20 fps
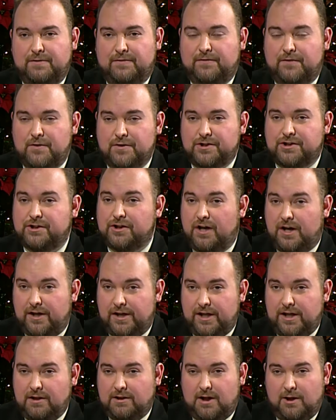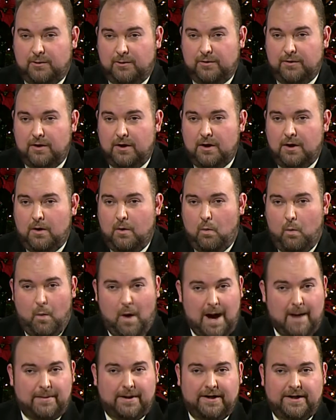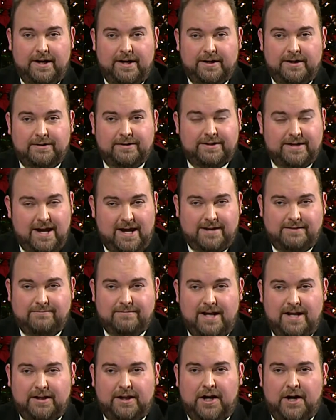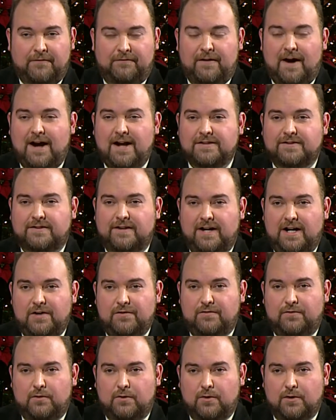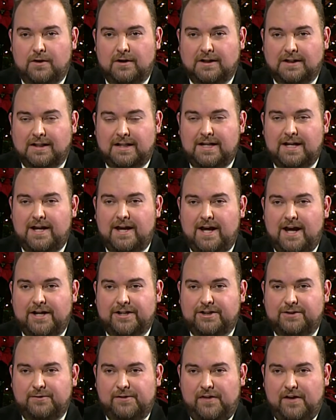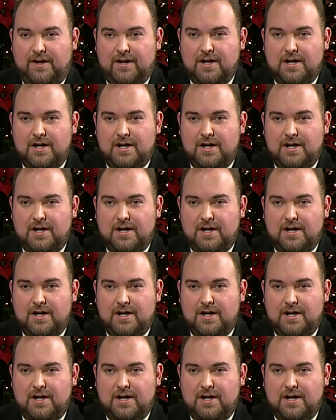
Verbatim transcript: But first, Shawnee, along with Wapakoneta and Kenton, headed to Defiance tonight for league action with a